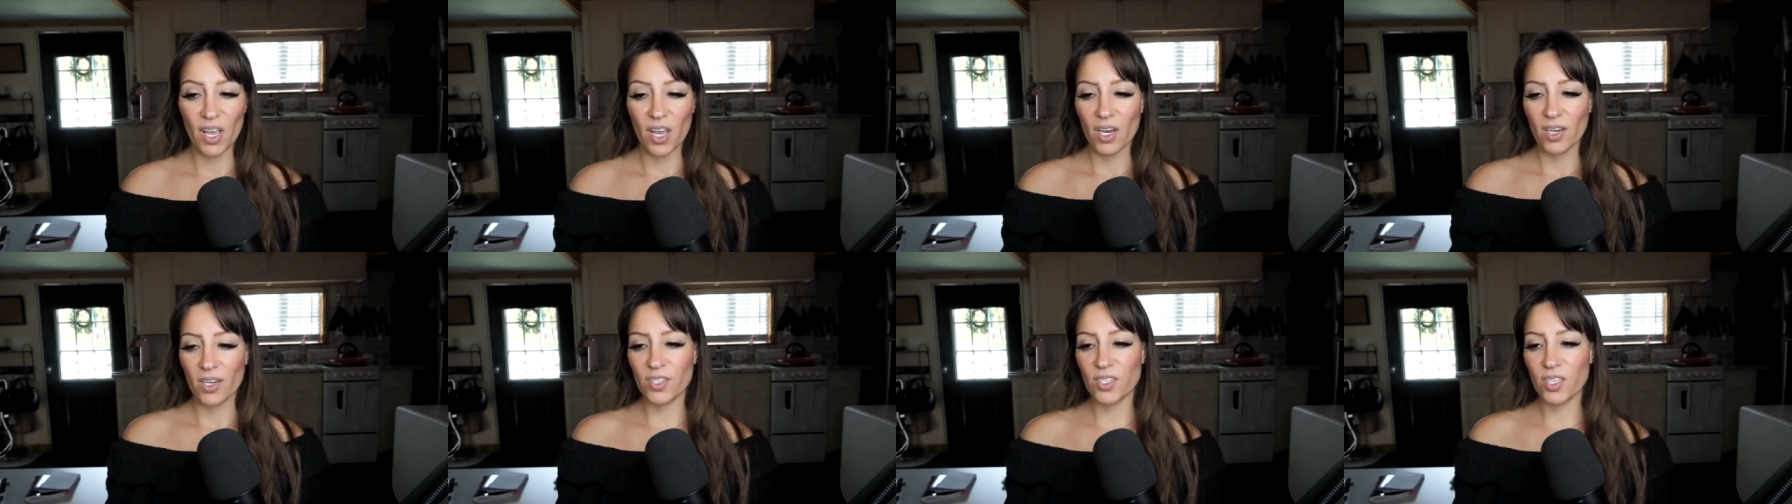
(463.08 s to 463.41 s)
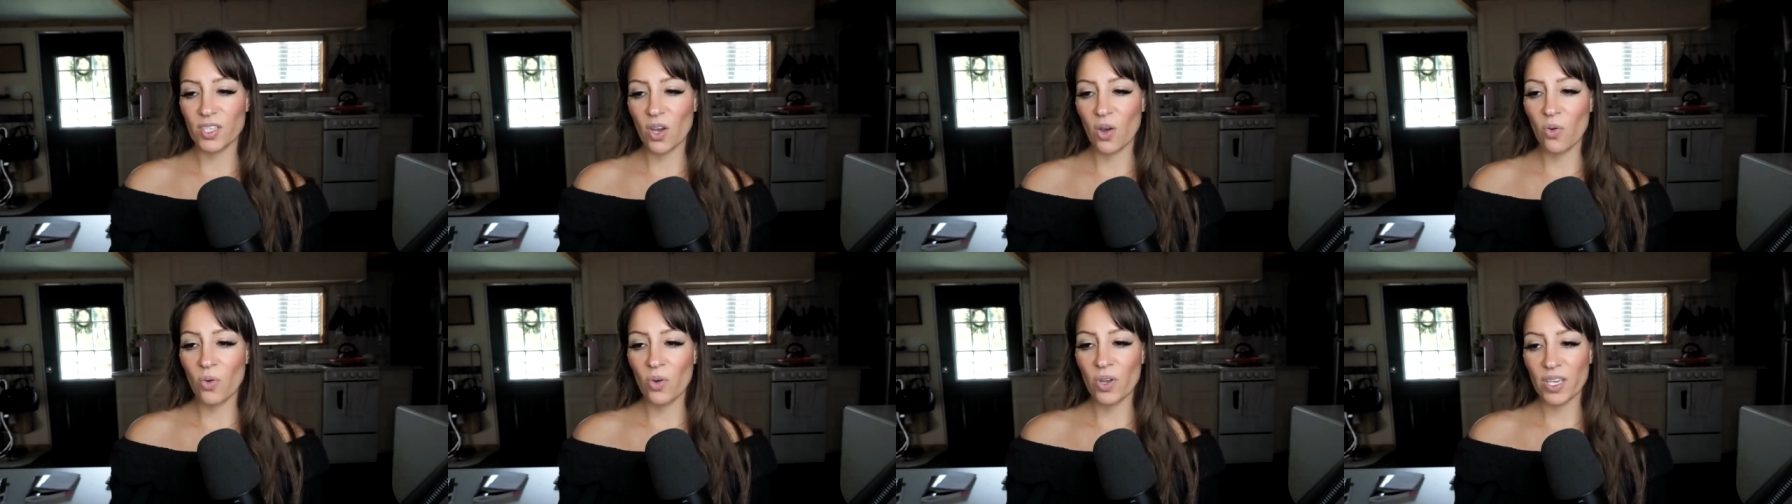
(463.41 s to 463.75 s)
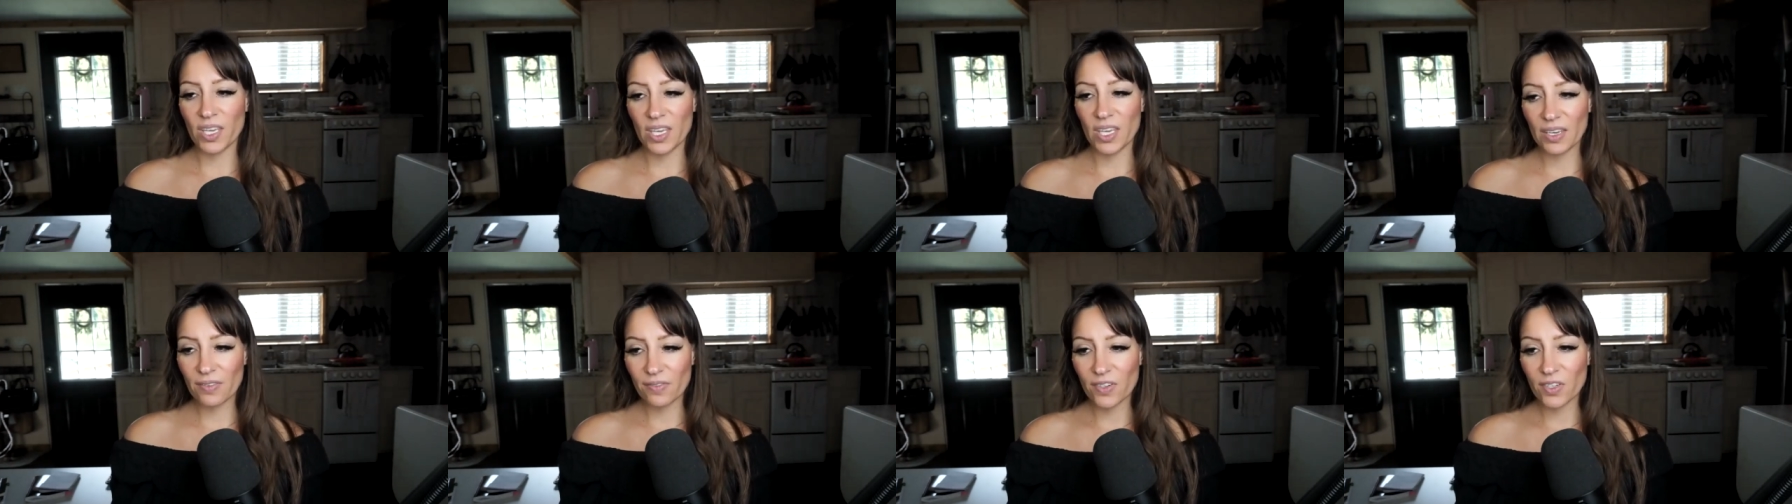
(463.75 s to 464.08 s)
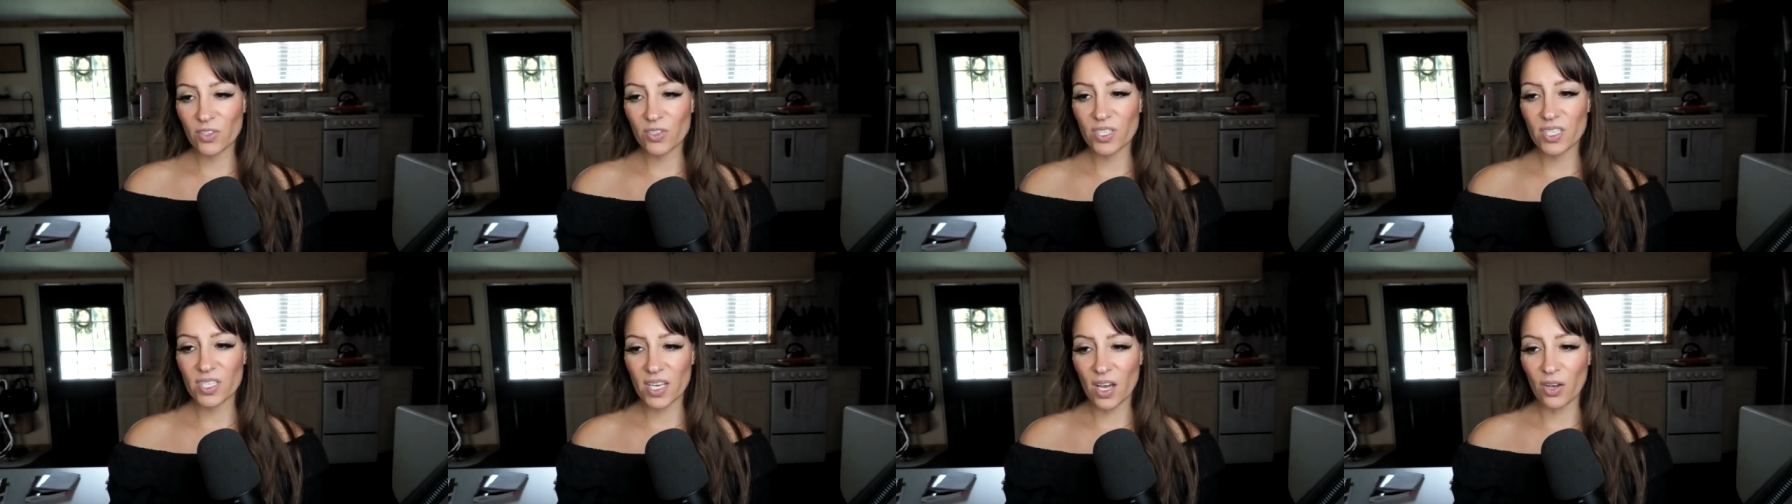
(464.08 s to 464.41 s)
So give
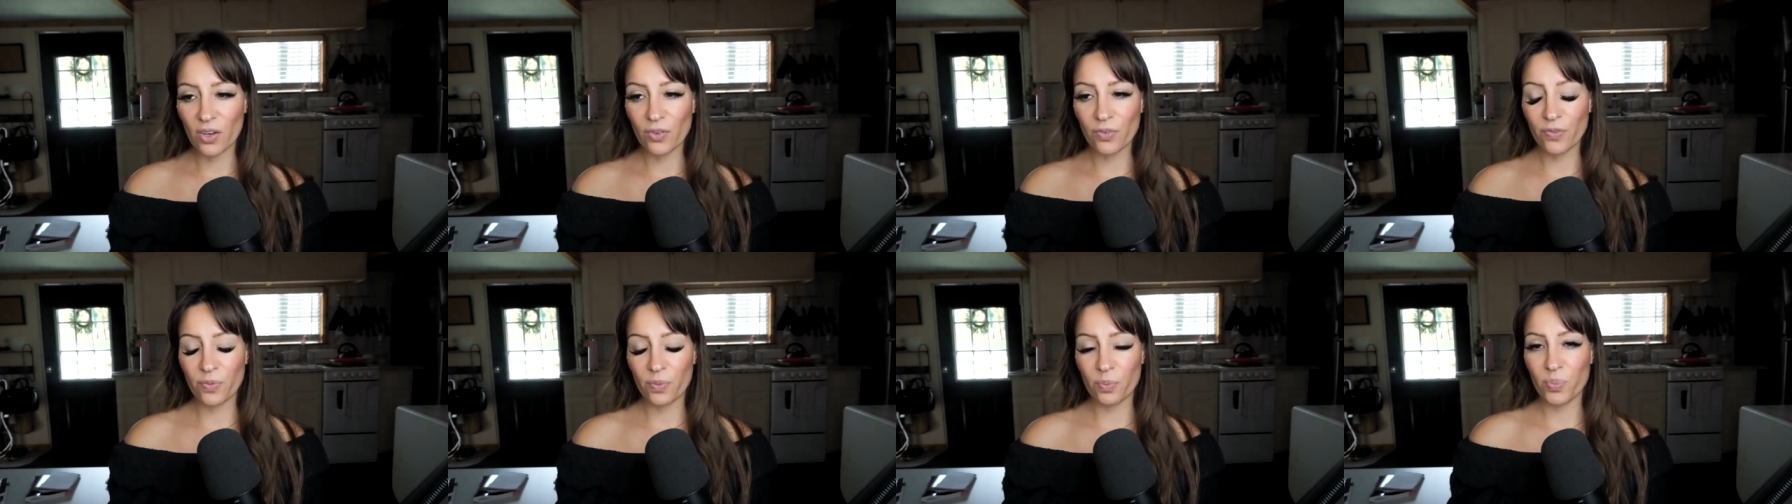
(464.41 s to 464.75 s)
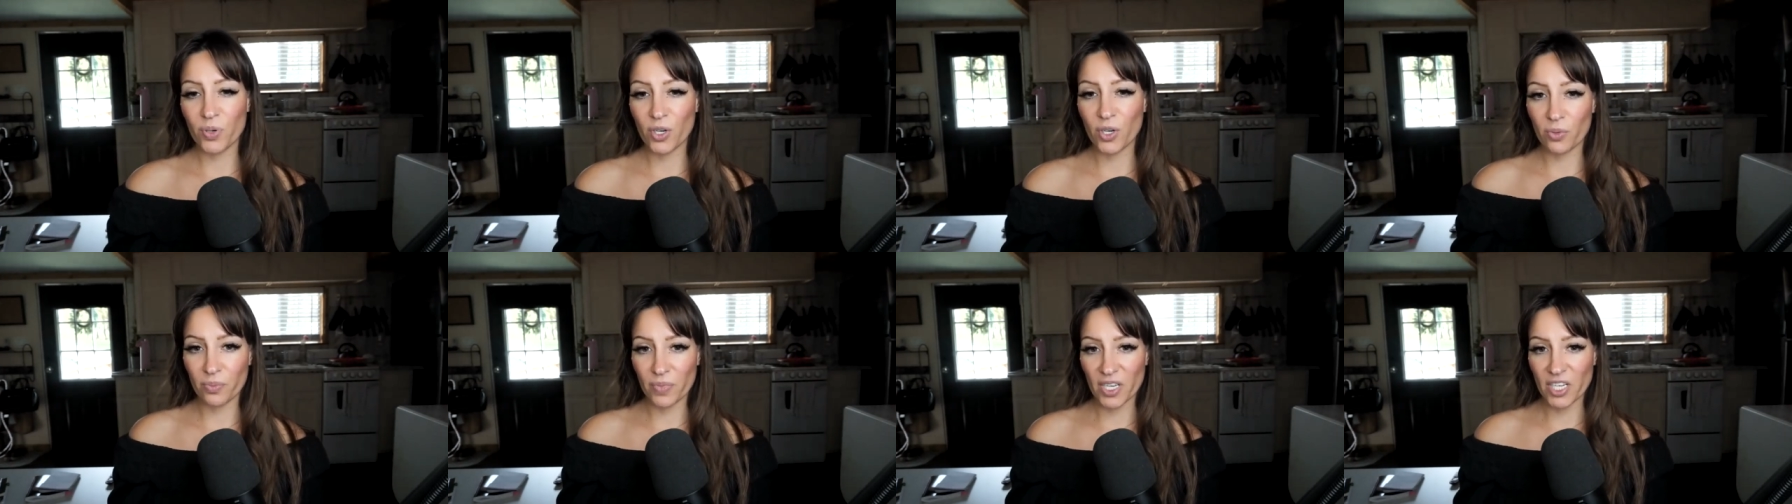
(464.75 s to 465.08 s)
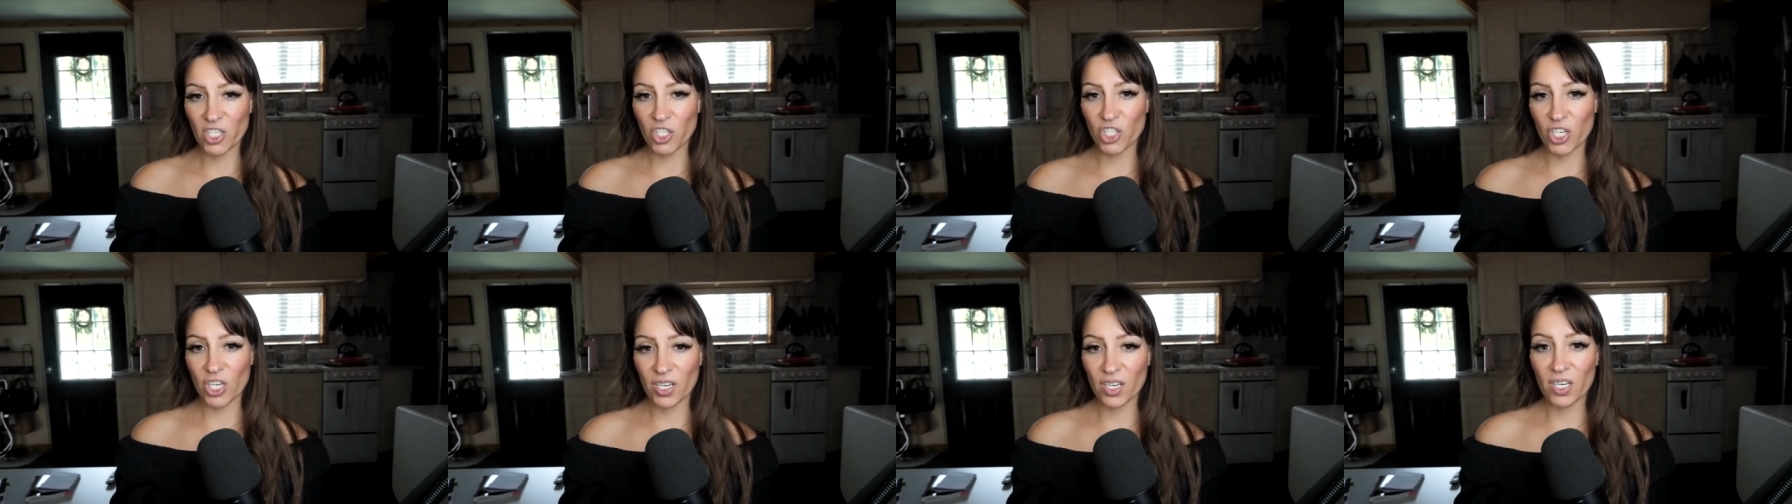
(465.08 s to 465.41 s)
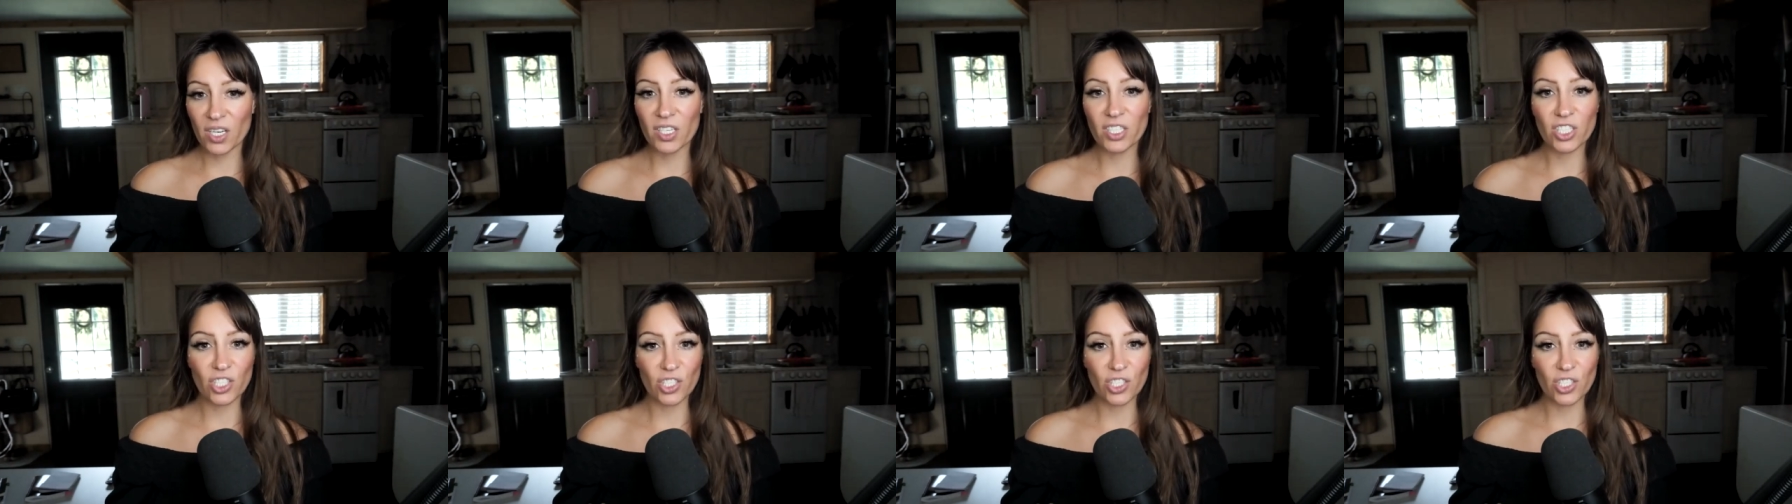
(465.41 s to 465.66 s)
yourself permission